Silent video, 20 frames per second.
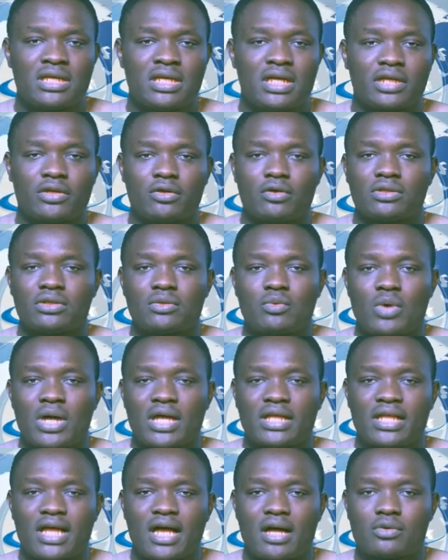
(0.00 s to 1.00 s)
and other
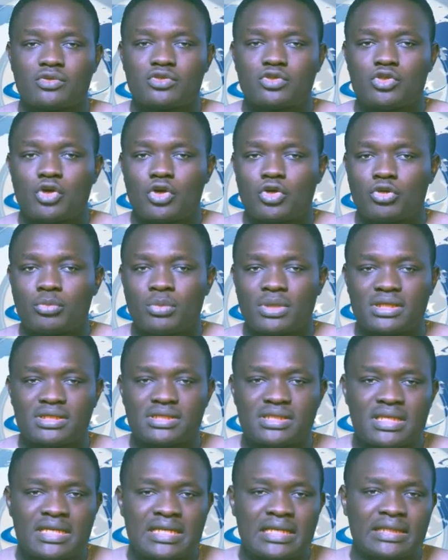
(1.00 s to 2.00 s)
White House
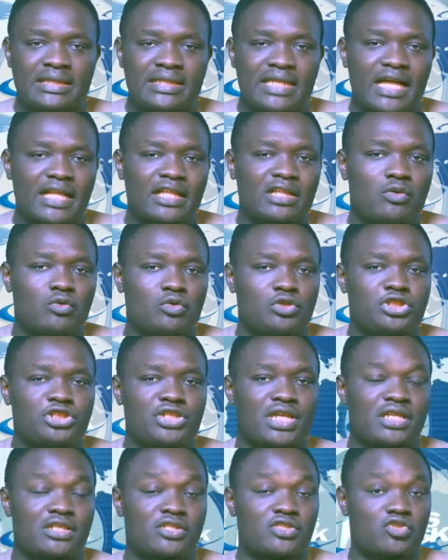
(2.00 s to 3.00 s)
documents that could
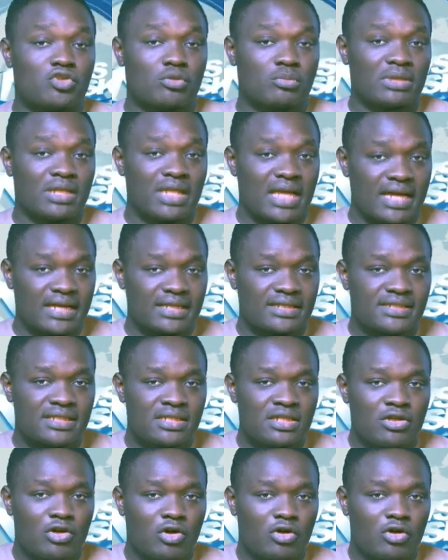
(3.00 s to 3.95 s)
shed some light